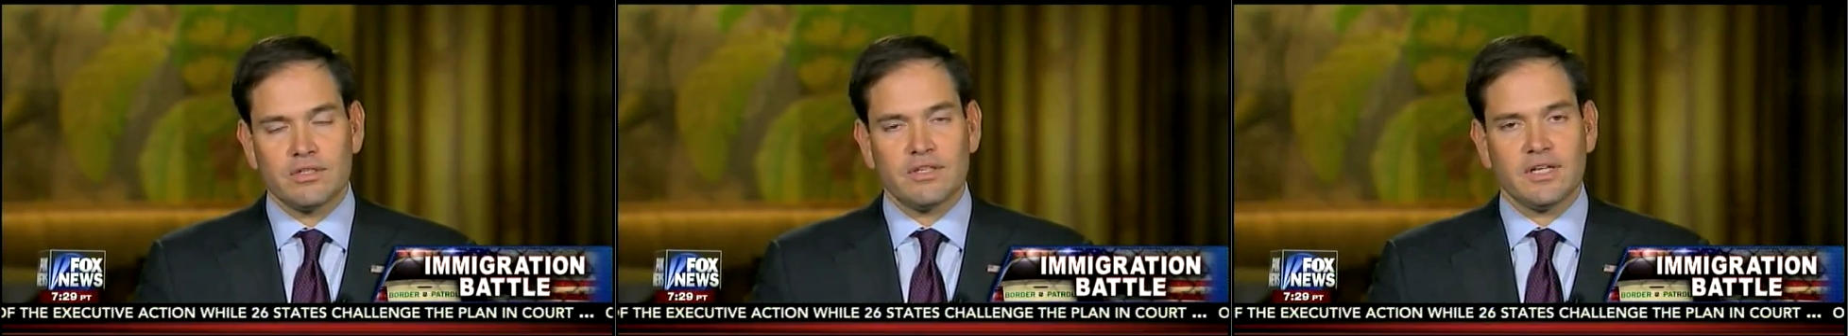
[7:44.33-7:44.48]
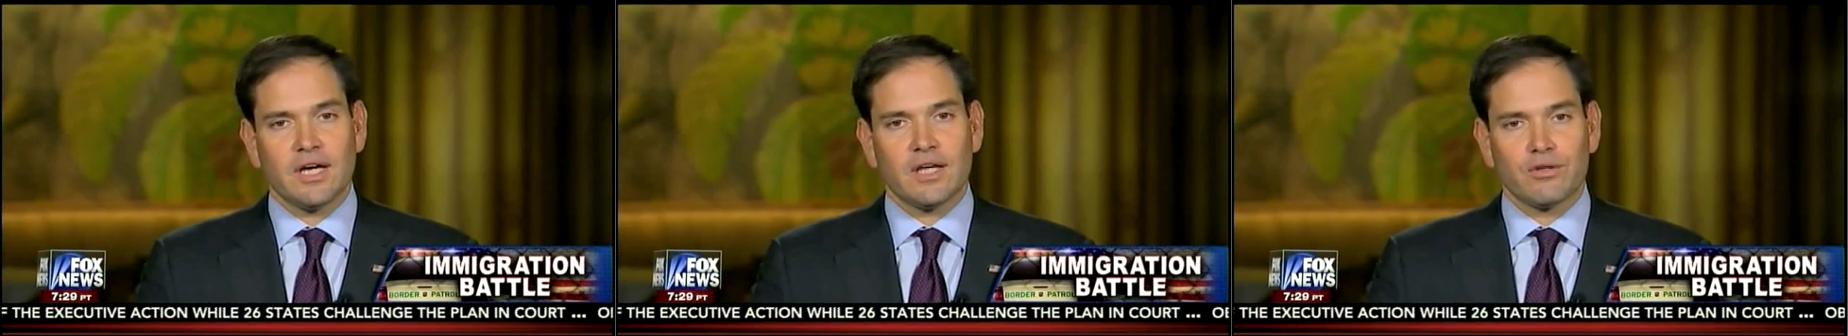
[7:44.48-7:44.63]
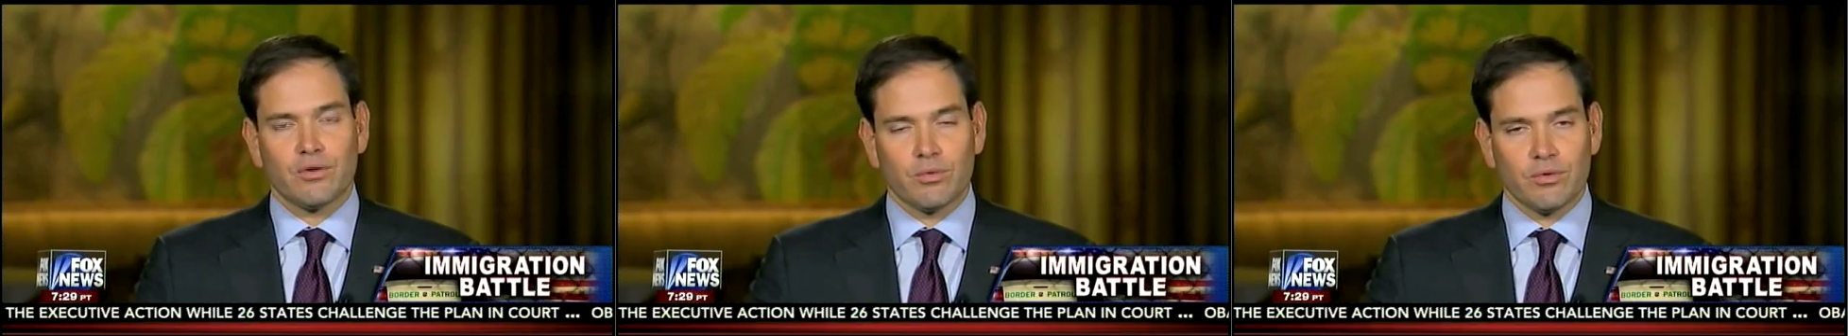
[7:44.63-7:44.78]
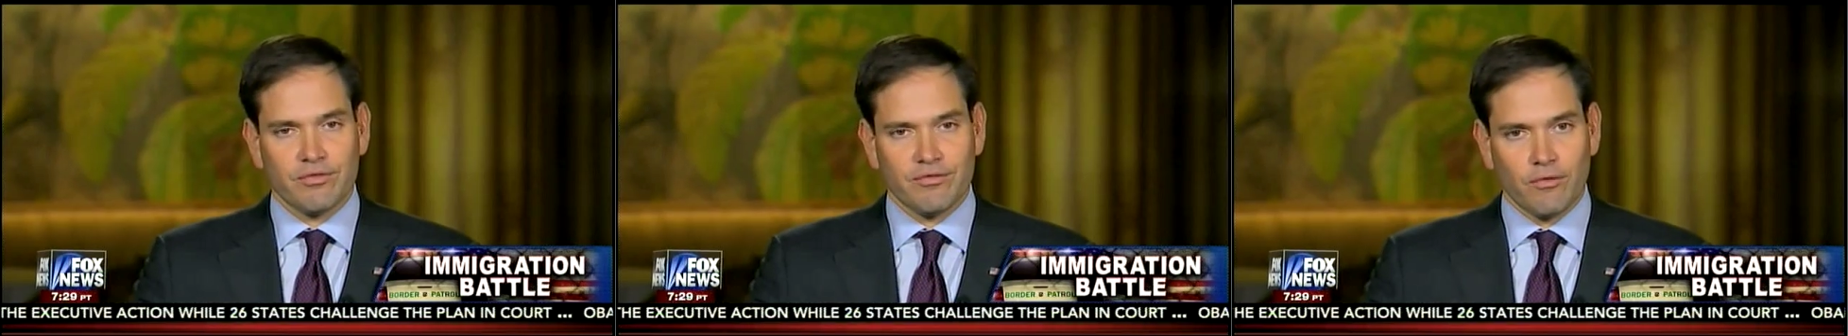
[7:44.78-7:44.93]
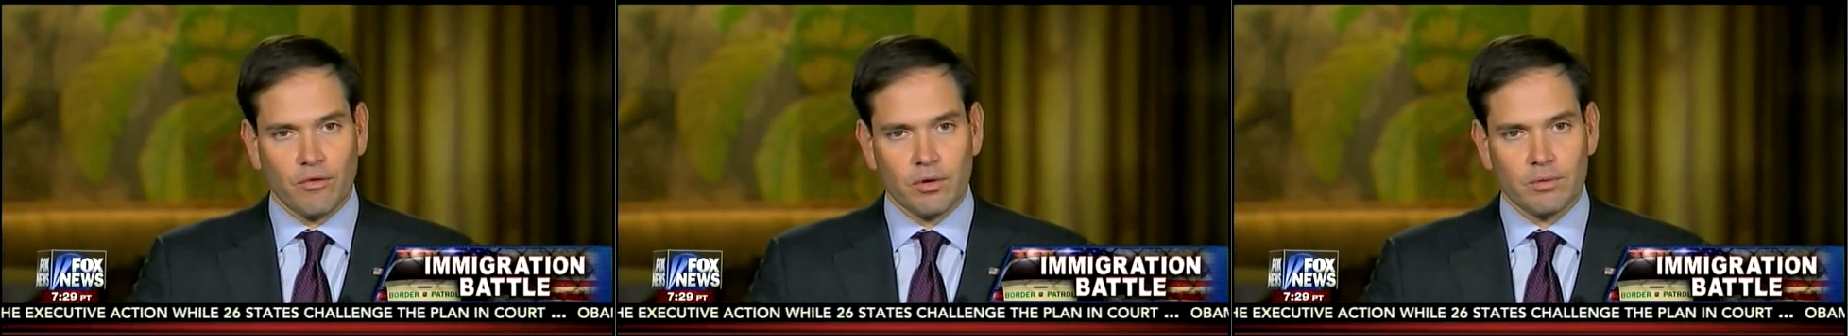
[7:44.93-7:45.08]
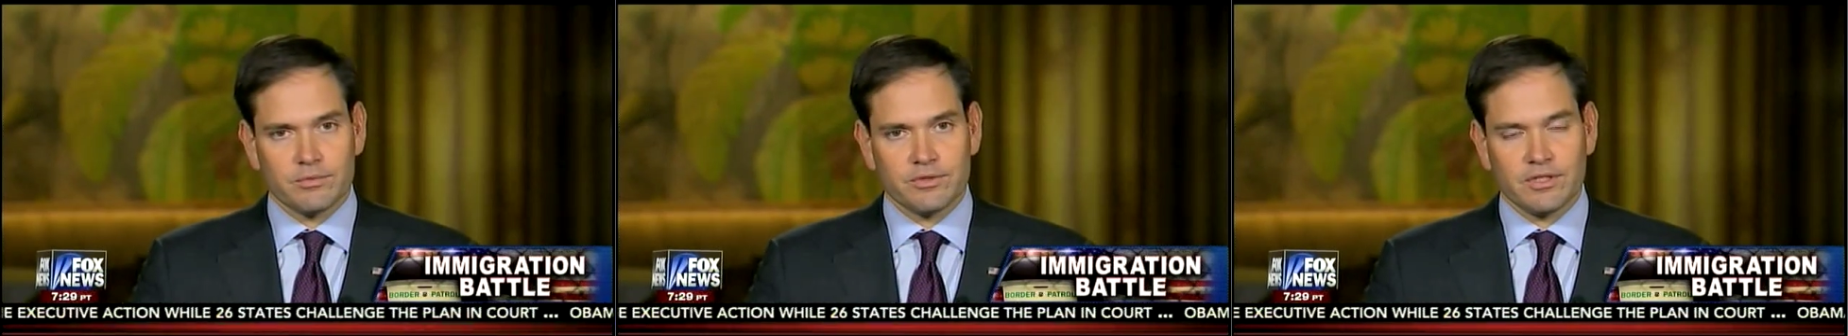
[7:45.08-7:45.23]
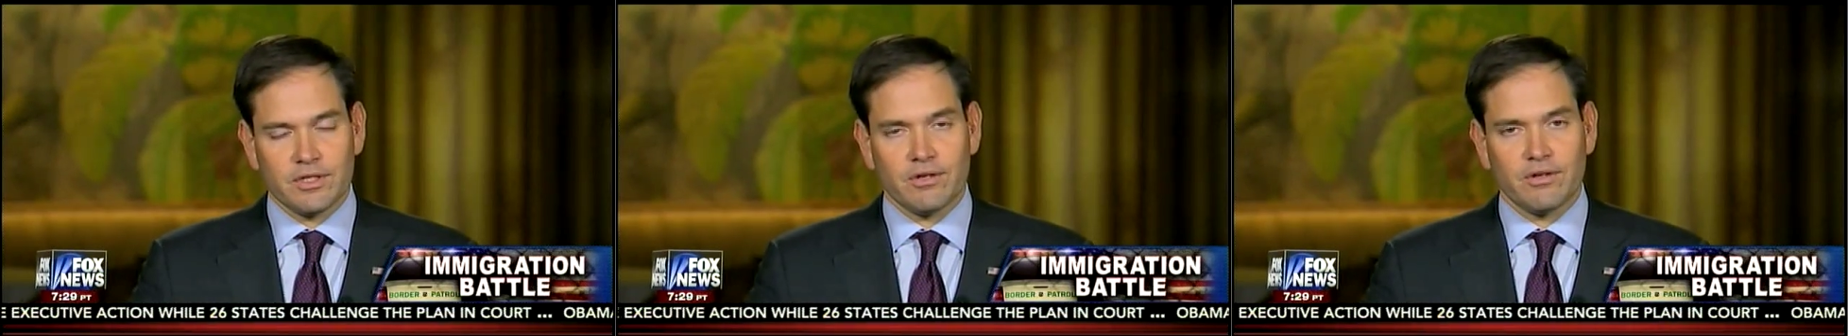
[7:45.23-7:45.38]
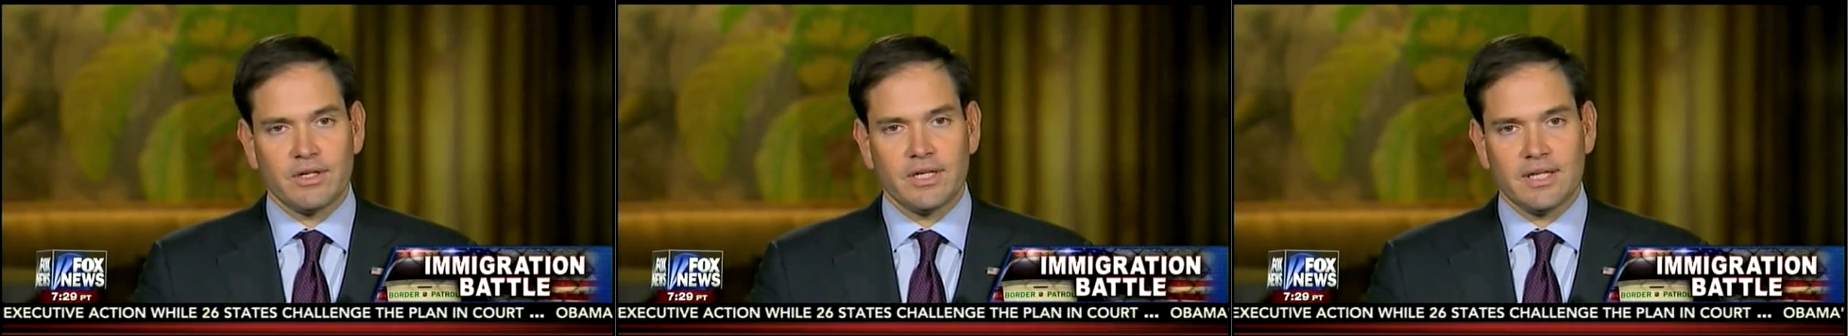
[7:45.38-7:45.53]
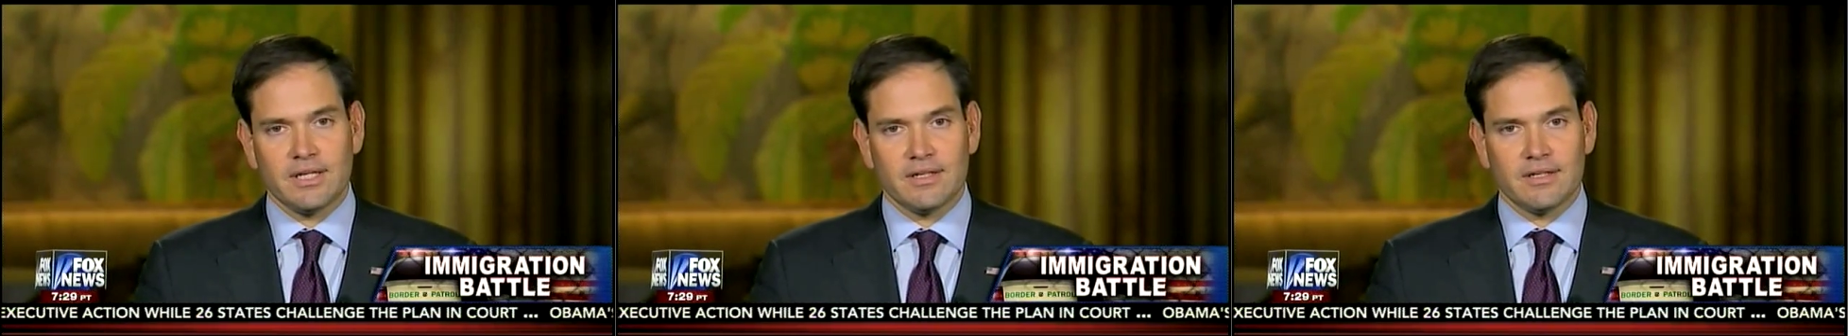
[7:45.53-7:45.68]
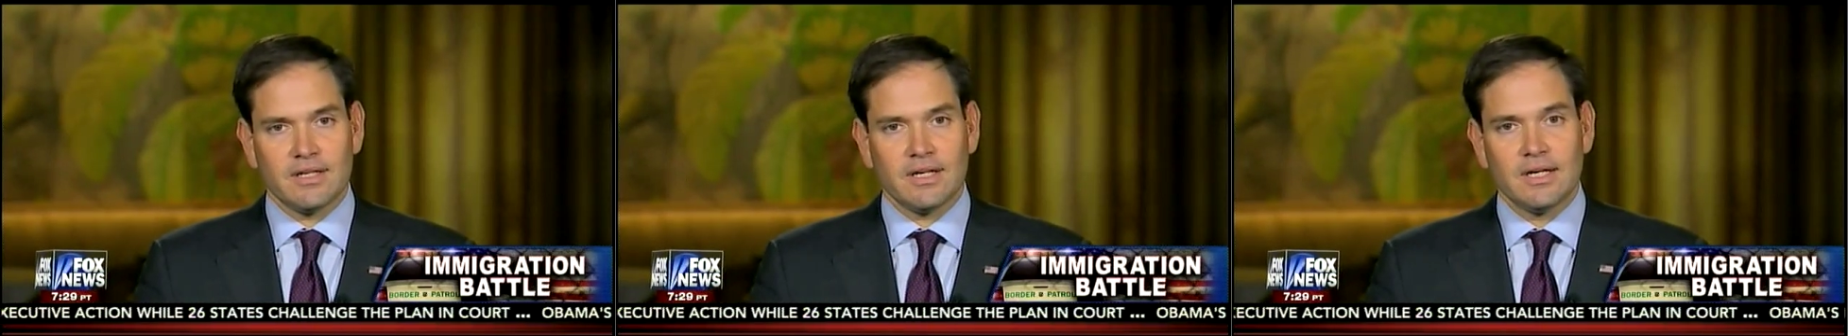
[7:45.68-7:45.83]
to the other reforms that are
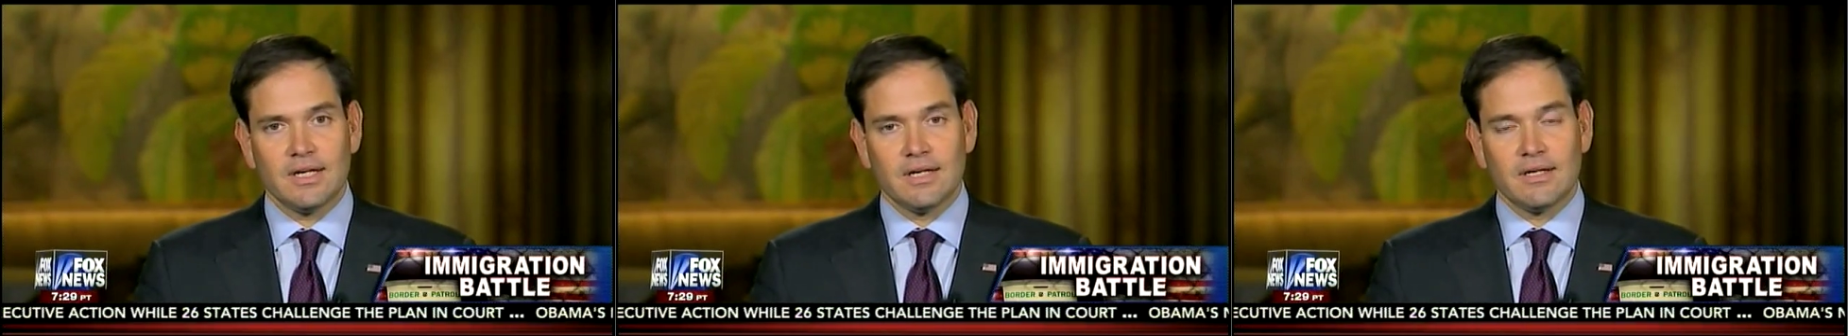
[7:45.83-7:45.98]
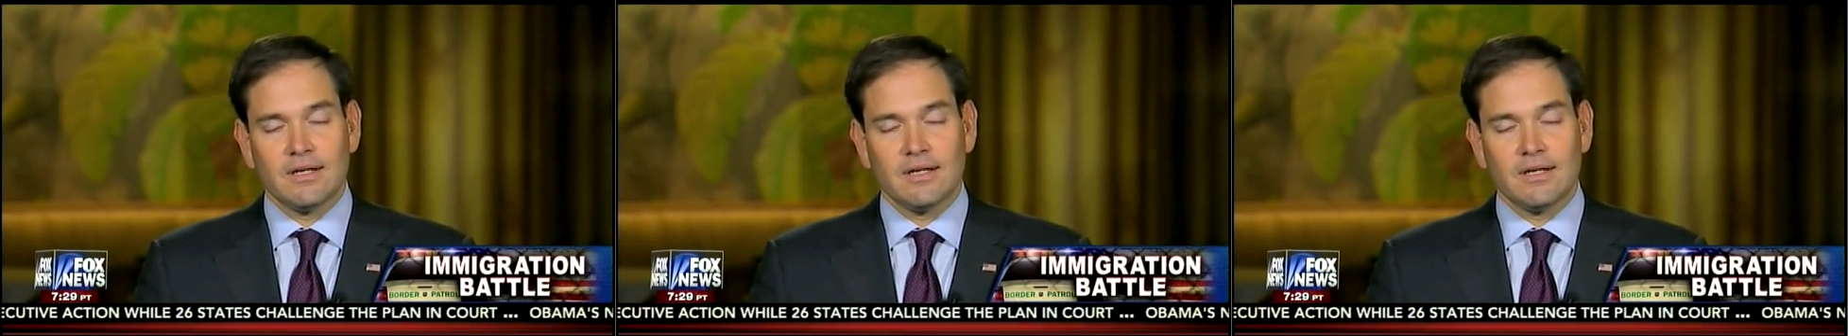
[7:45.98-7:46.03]
needed,